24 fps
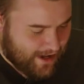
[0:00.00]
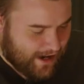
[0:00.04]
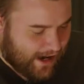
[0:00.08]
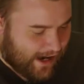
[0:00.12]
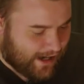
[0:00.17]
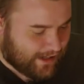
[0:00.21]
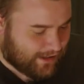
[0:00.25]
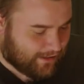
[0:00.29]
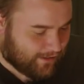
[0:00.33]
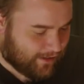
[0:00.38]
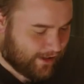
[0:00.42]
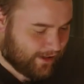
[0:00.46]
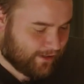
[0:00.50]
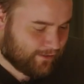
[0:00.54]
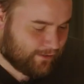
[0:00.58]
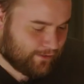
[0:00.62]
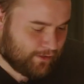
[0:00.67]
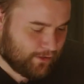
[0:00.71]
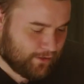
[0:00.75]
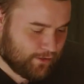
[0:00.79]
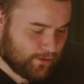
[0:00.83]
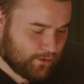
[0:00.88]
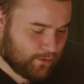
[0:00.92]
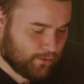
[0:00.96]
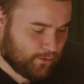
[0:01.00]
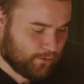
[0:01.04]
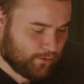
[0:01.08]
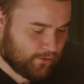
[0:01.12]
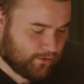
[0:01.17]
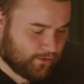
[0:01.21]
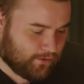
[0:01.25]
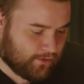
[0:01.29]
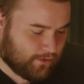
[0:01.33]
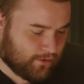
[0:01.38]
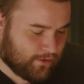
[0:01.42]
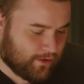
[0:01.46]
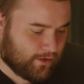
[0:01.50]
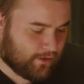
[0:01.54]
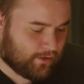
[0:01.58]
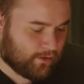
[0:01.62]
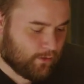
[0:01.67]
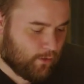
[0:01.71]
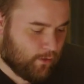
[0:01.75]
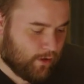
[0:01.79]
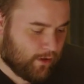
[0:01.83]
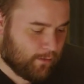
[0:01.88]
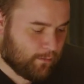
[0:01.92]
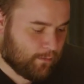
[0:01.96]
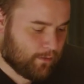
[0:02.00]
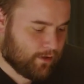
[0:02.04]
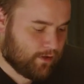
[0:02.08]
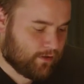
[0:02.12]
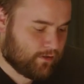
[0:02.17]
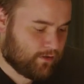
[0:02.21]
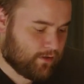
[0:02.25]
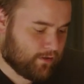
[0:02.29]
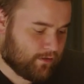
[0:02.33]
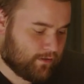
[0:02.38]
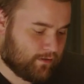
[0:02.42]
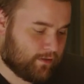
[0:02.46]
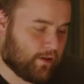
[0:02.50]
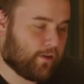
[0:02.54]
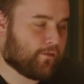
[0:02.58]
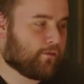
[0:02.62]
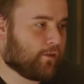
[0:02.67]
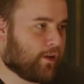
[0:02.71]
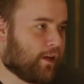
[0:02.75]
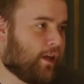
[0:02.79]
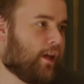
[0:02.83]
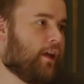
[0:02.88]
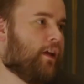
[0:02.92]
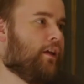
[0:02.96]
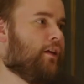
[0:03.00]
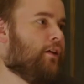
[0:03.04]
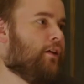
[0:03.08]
I'd like to use this ointment to suffocate